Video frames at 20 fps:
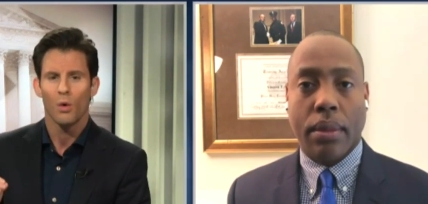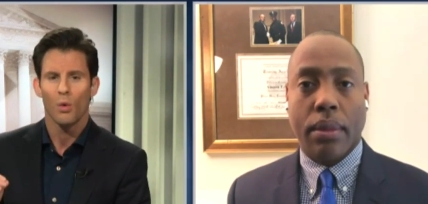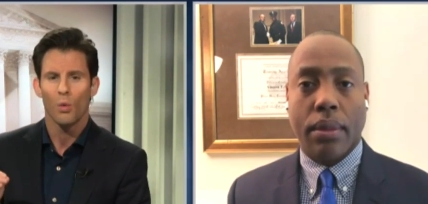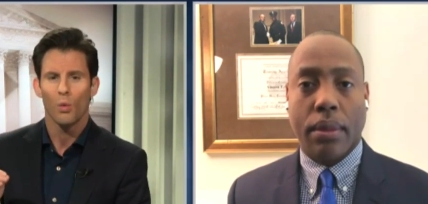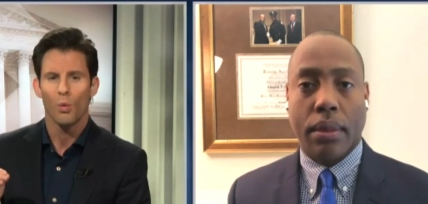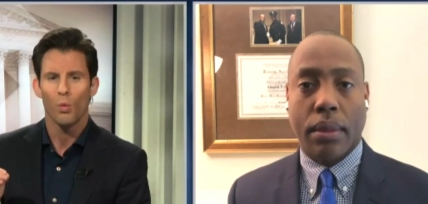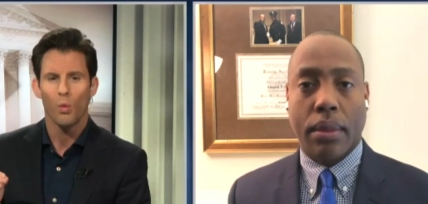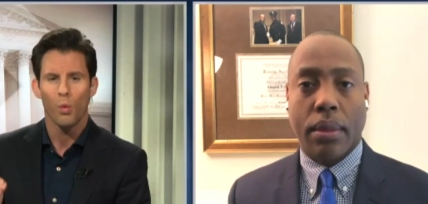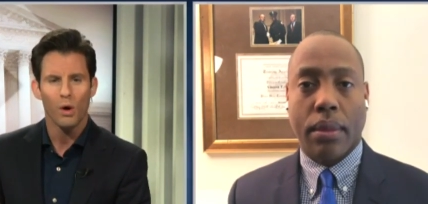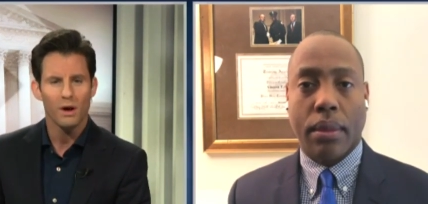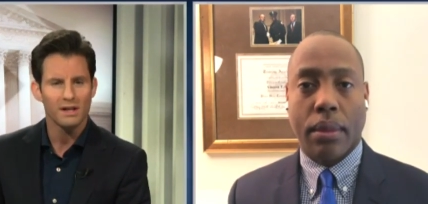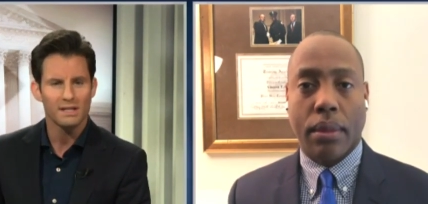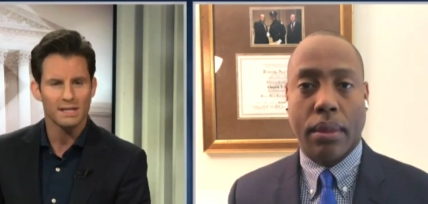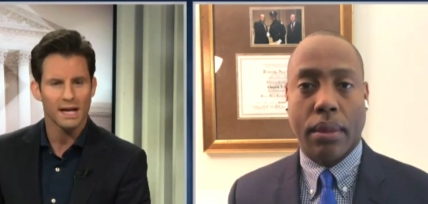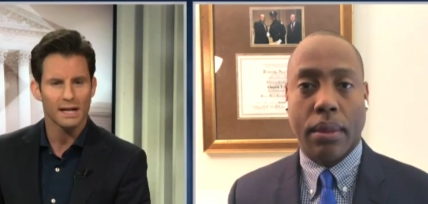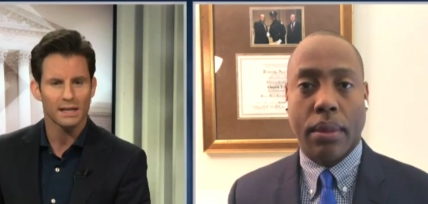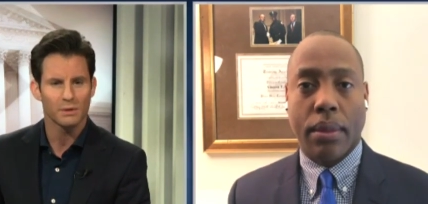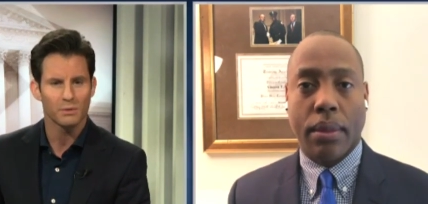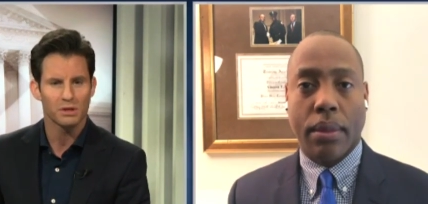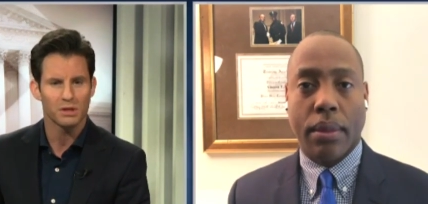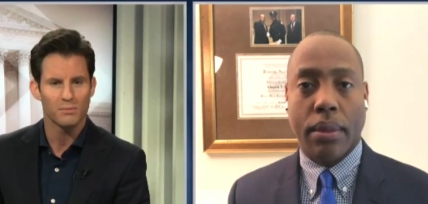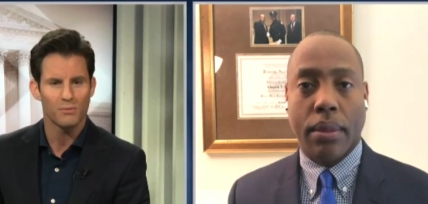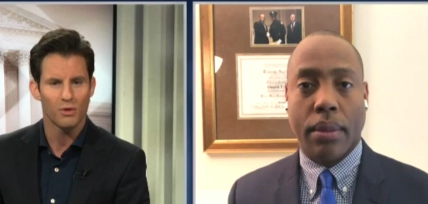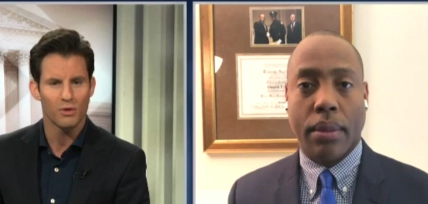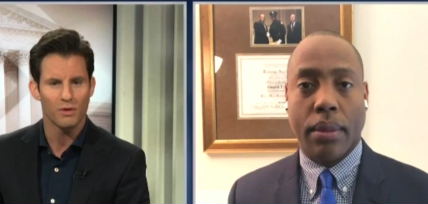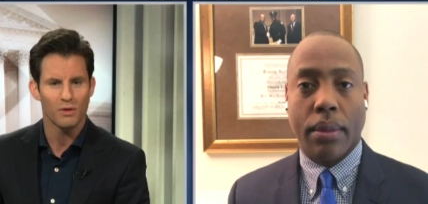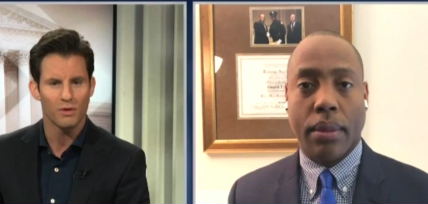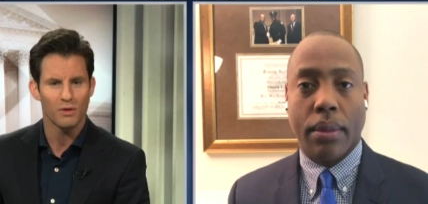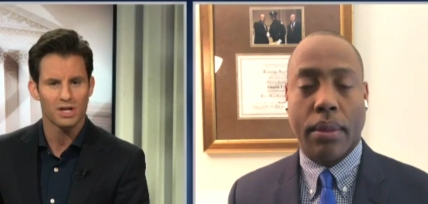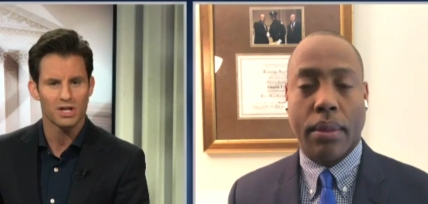Speaker 1: what exactly would the
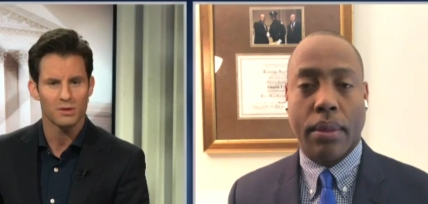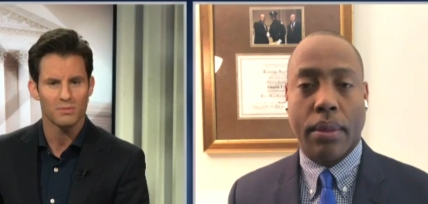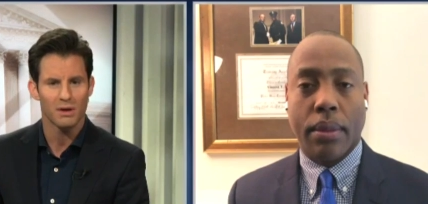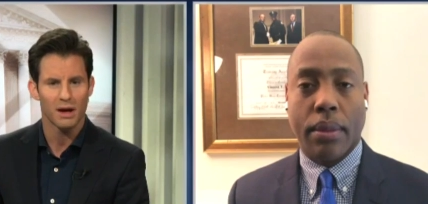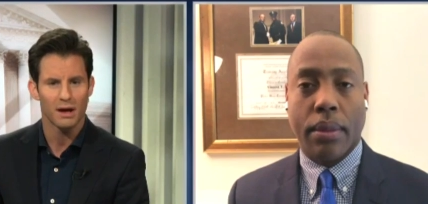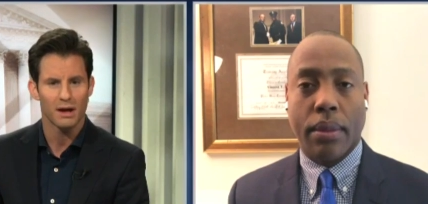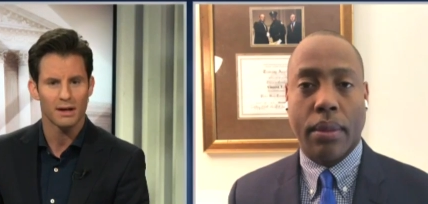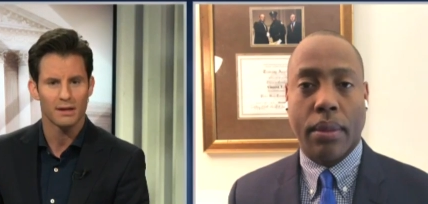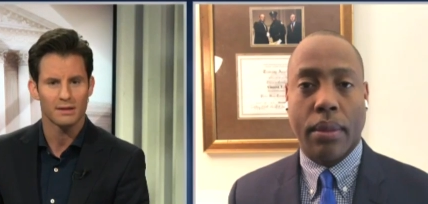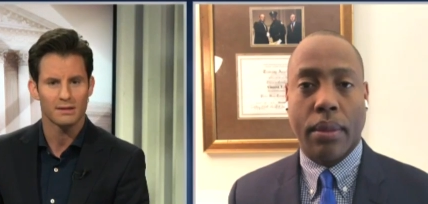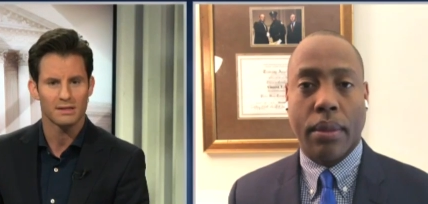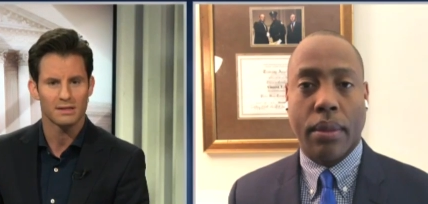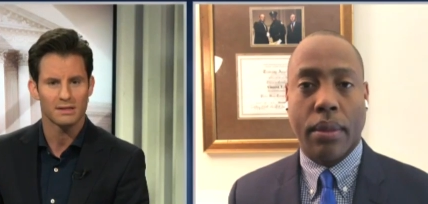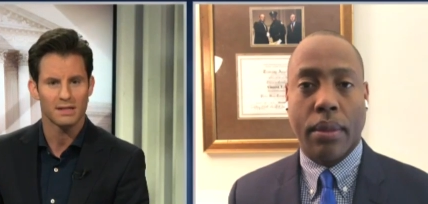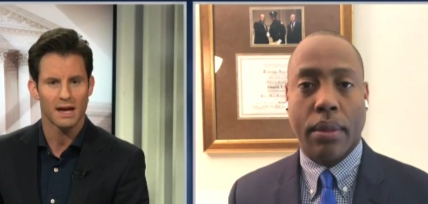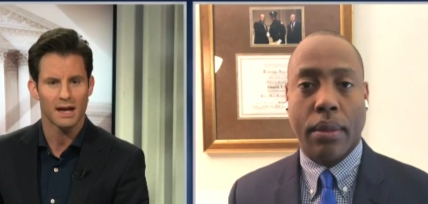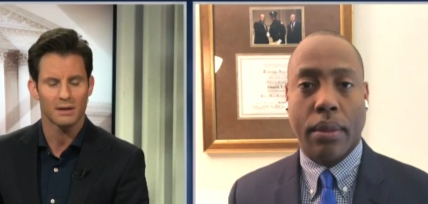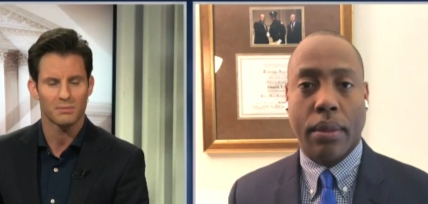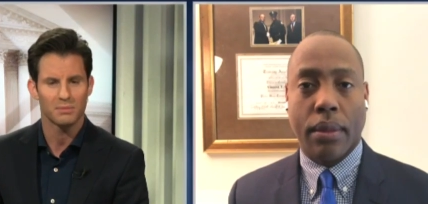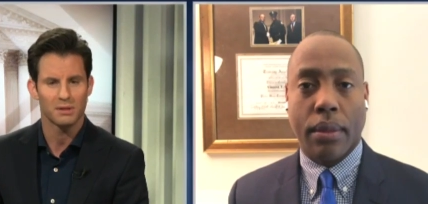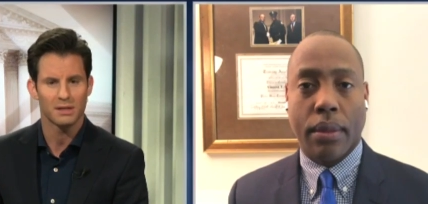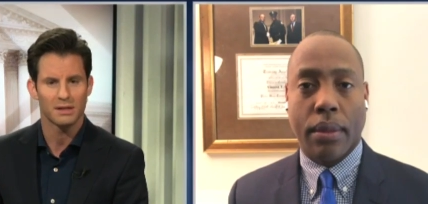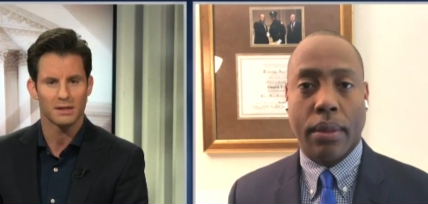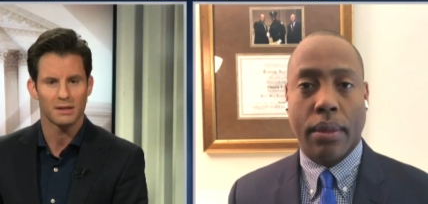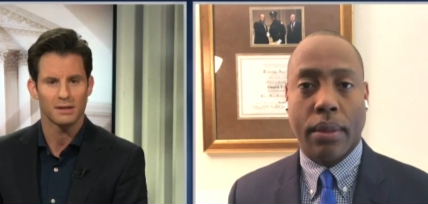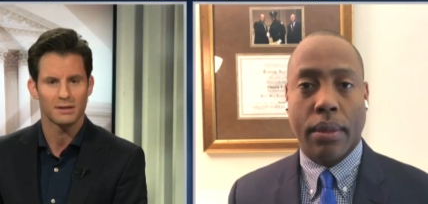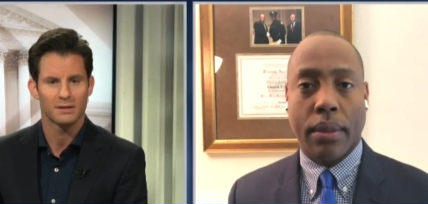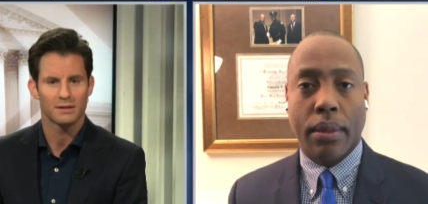motivation behind this attack be?